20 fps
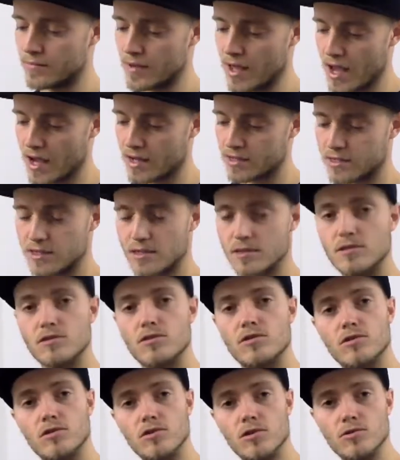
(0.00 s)

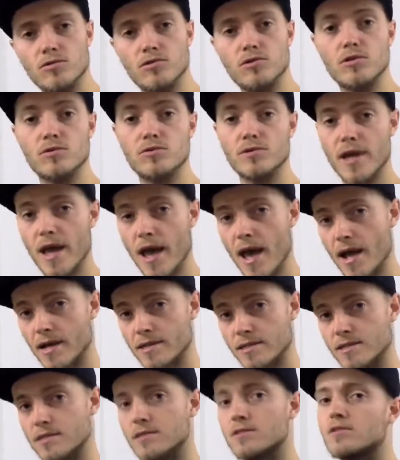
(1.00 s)
accent, ghost note,
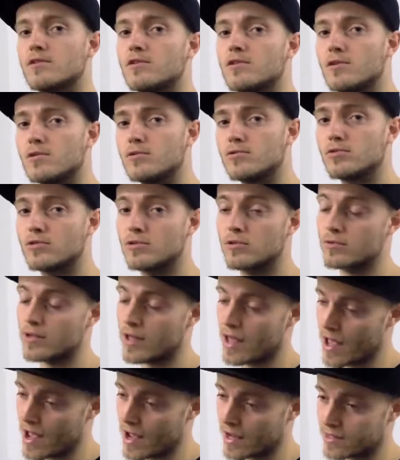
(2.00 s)
accent, ghost
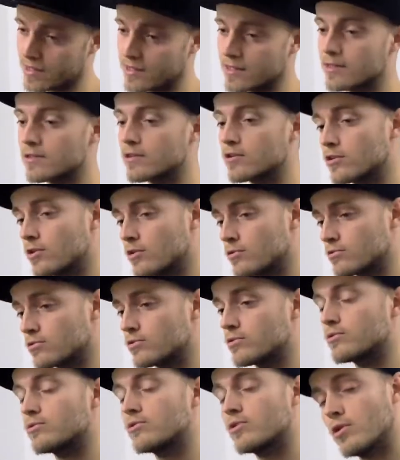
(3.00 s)
note, accent,
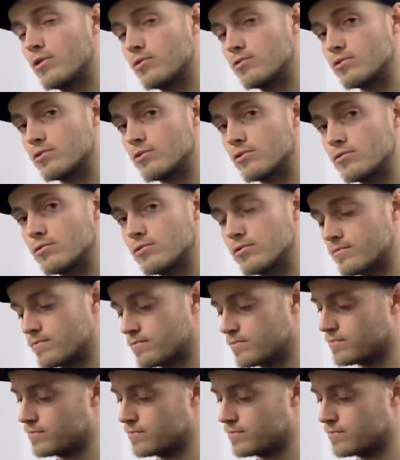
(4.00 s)
ghost note, ghost note.